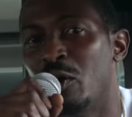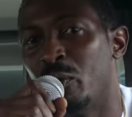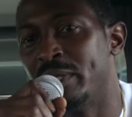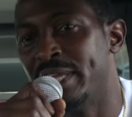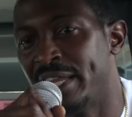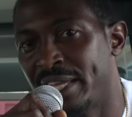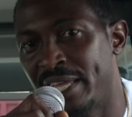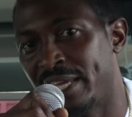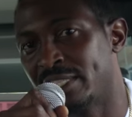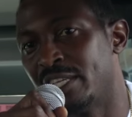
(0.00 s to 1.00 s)
we
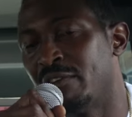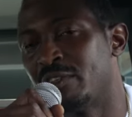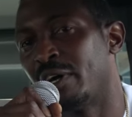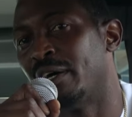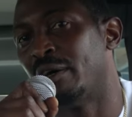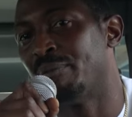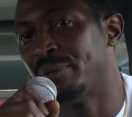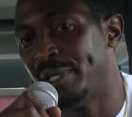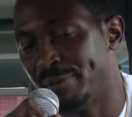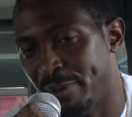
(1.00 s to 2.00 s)
dedicate ourselves to our, our
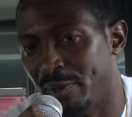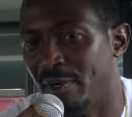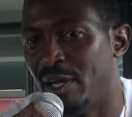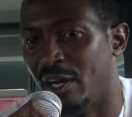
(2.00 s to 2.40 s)
people,